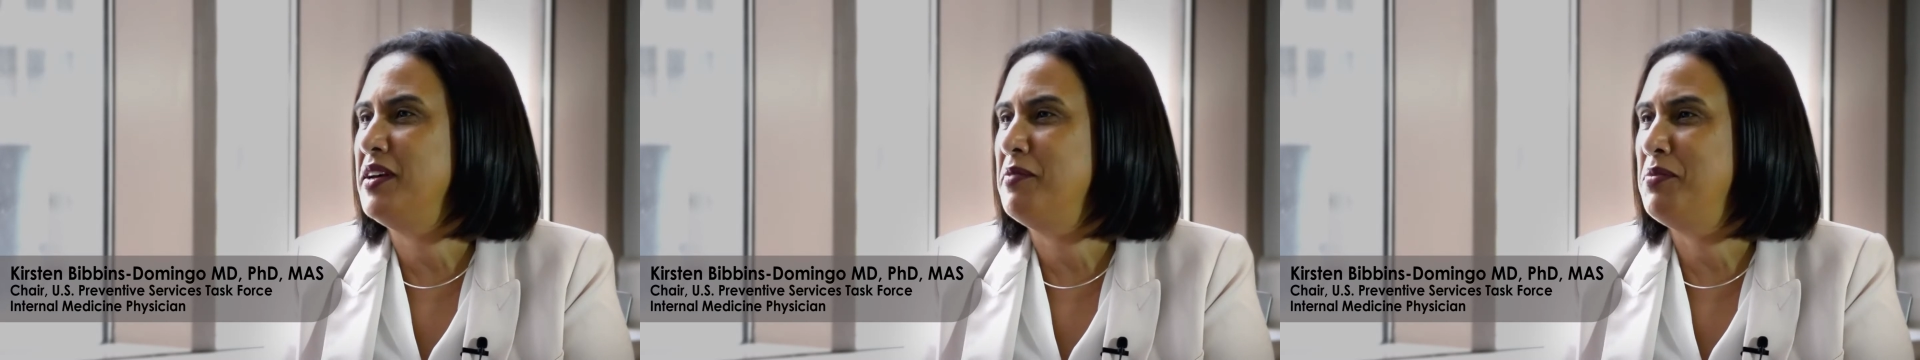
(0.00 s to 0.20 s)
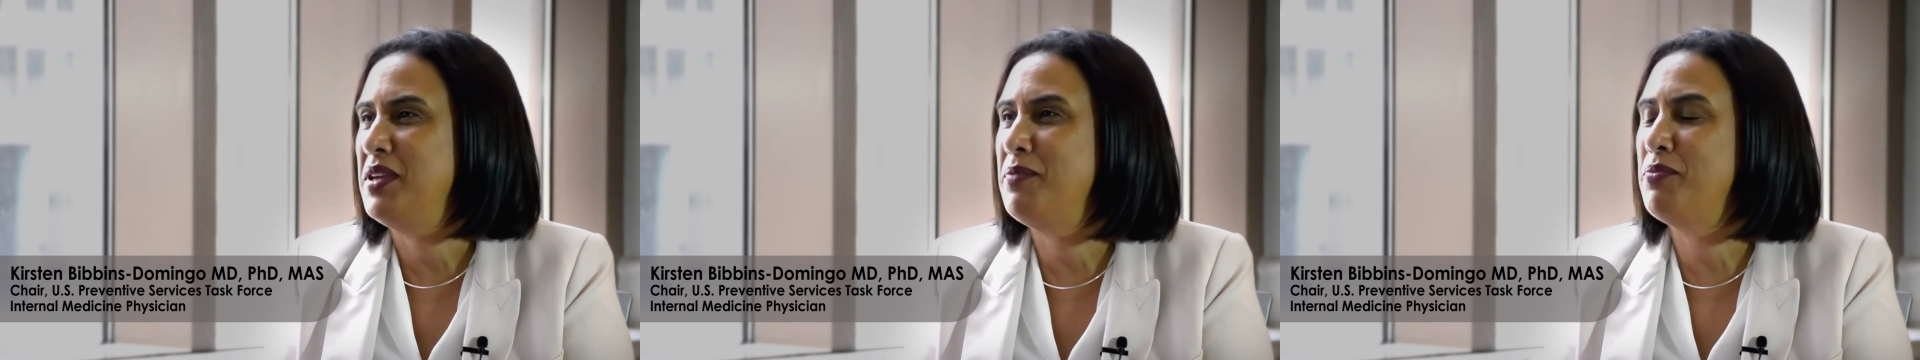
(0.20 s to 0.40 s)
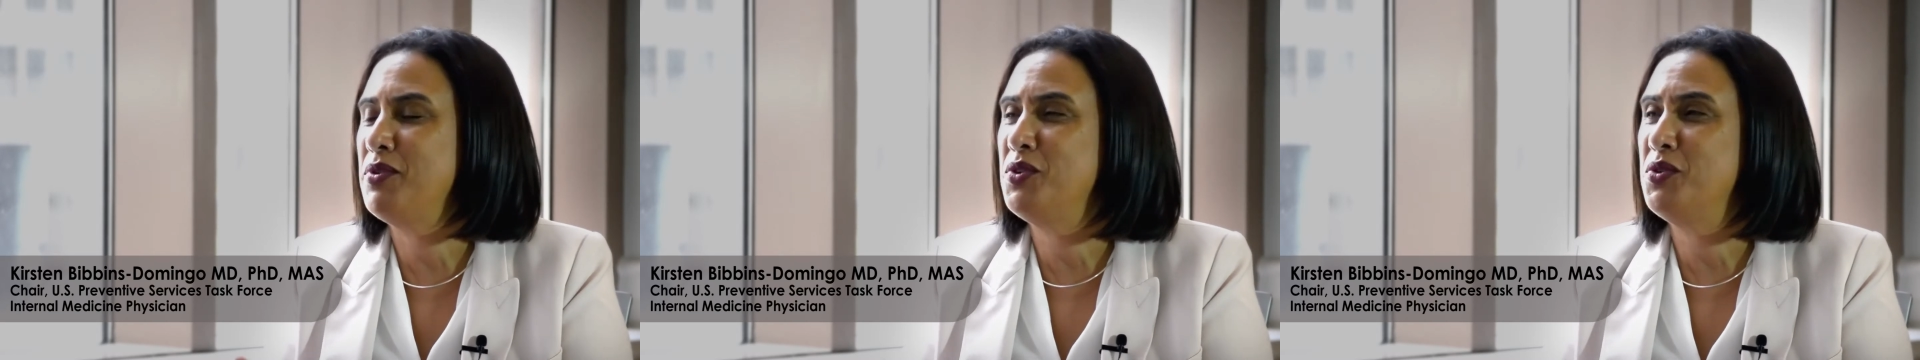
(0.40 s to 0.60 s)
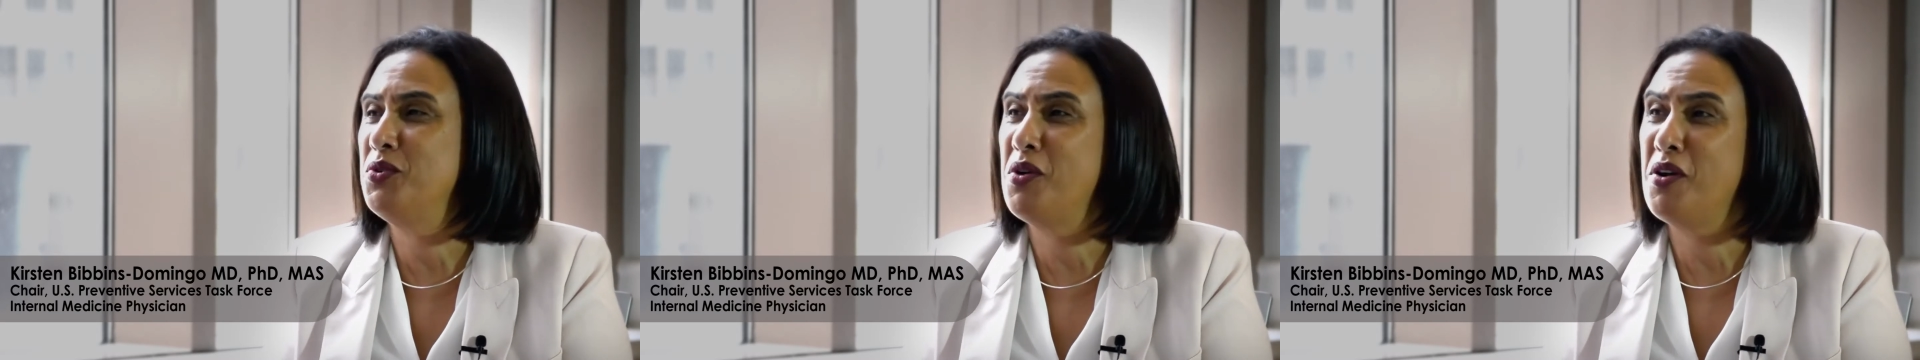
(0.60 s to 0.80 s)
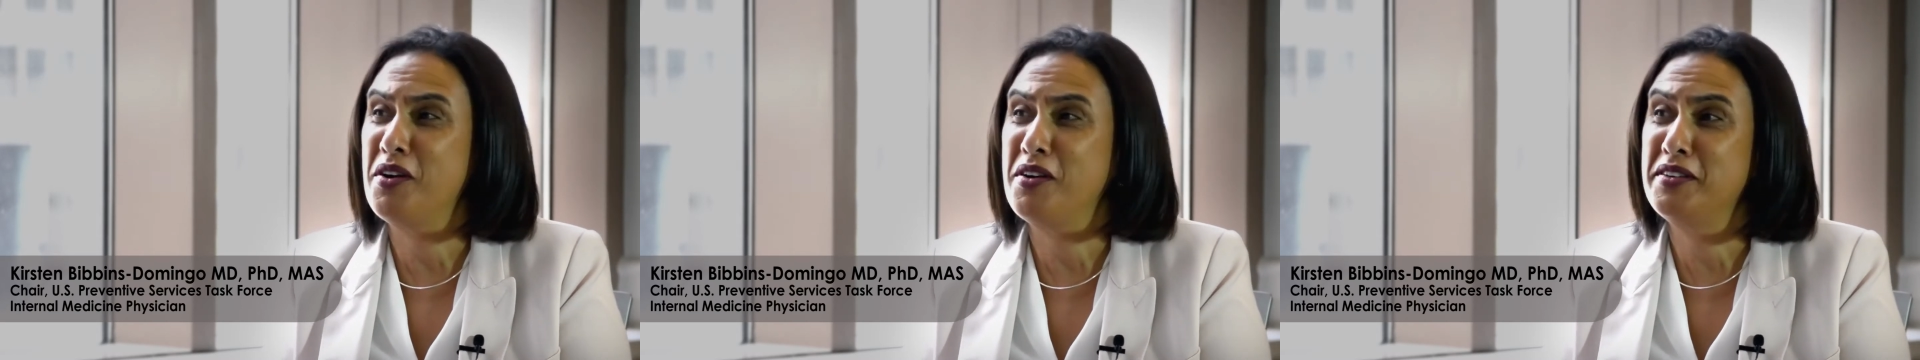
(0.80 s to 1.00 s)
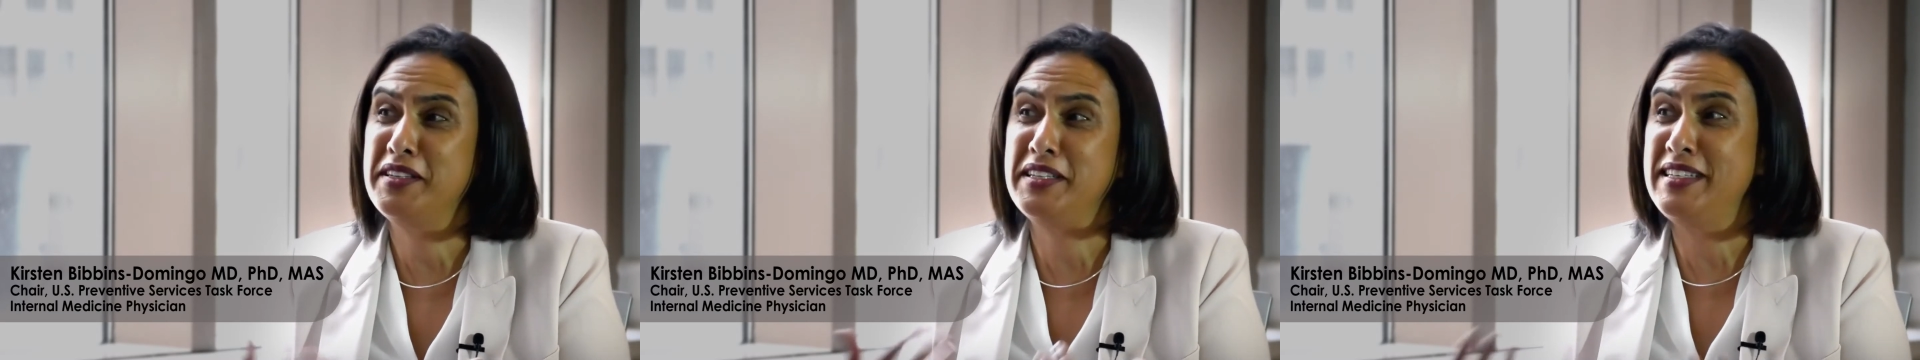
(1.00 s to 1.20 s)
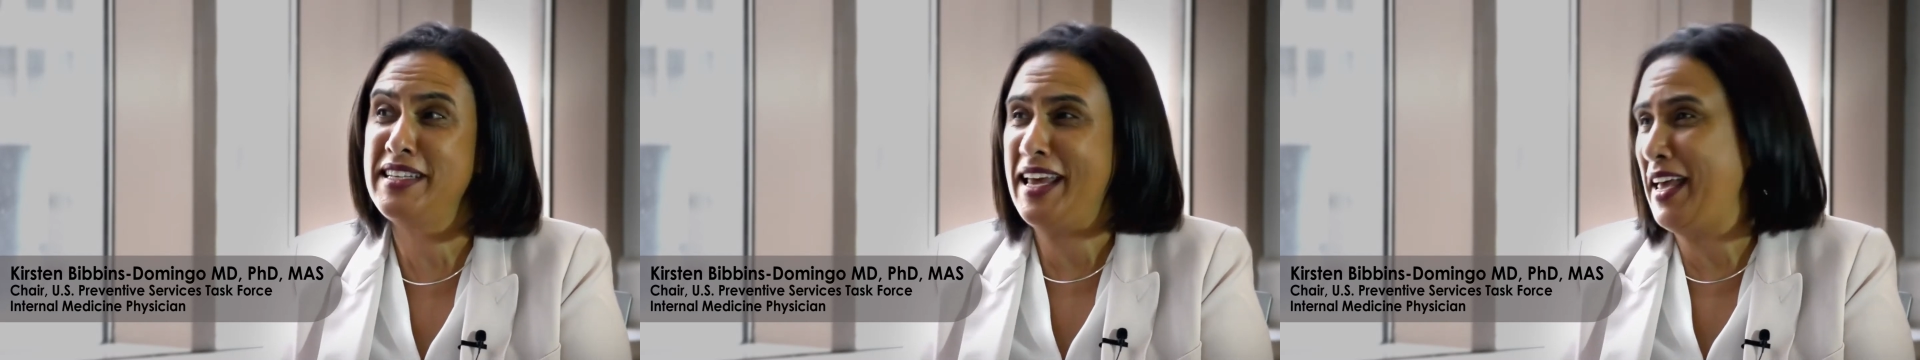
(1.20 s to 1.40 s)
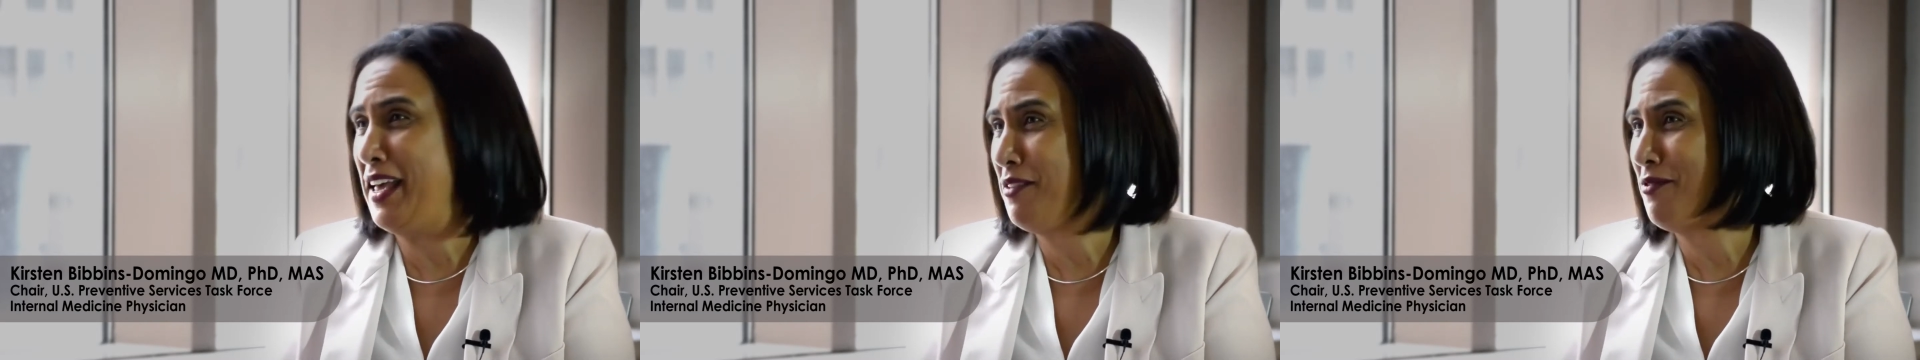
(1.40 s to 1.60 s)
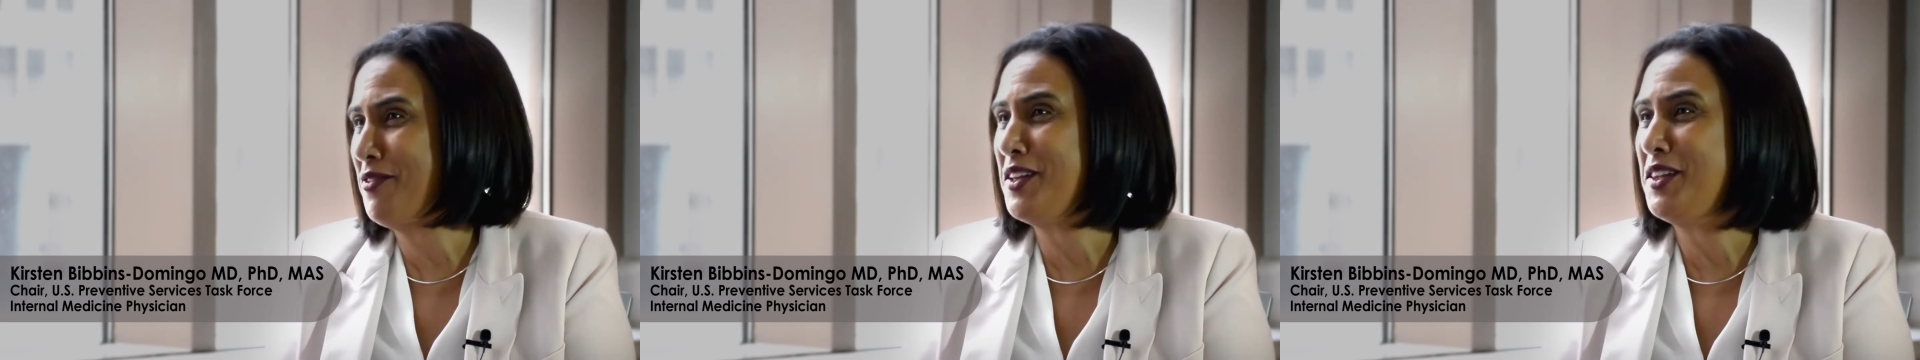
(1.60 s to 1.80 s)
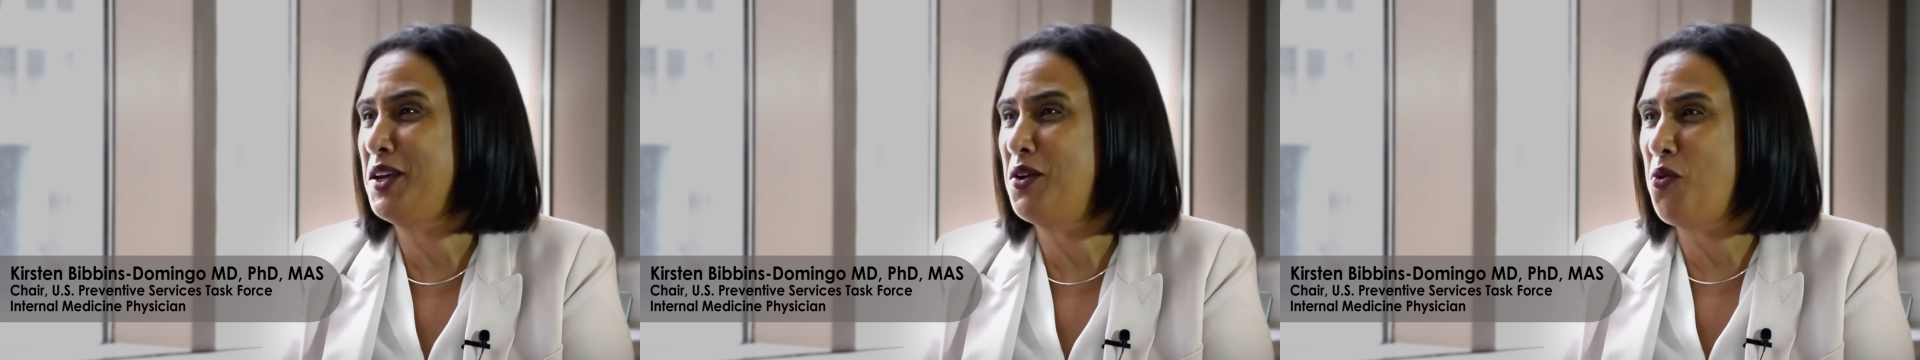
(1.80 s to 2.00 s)
people who are today
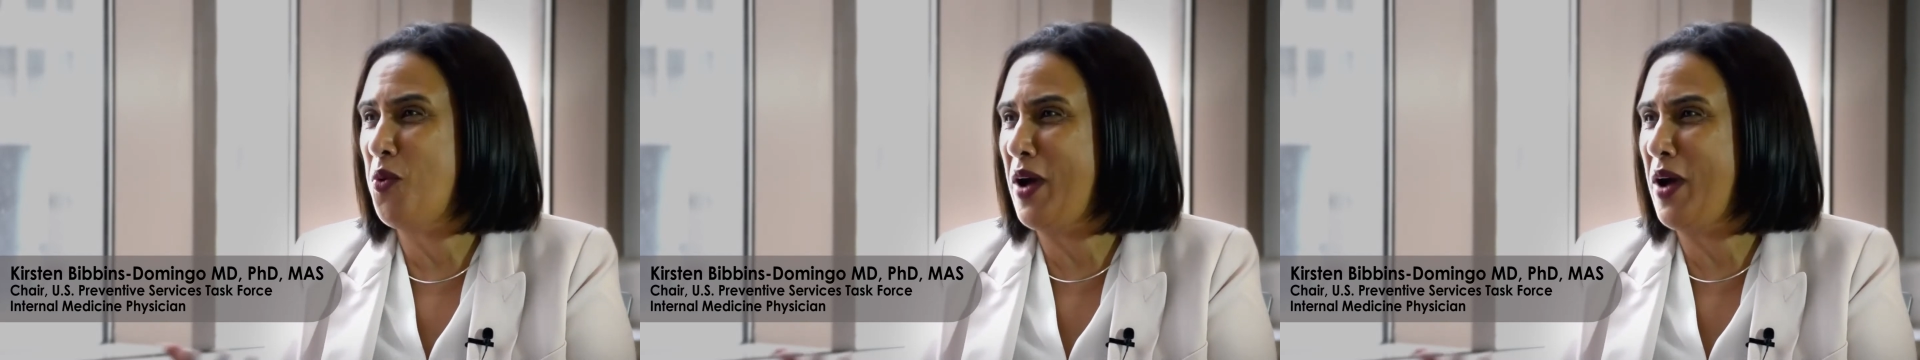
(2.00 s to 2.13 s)
feeling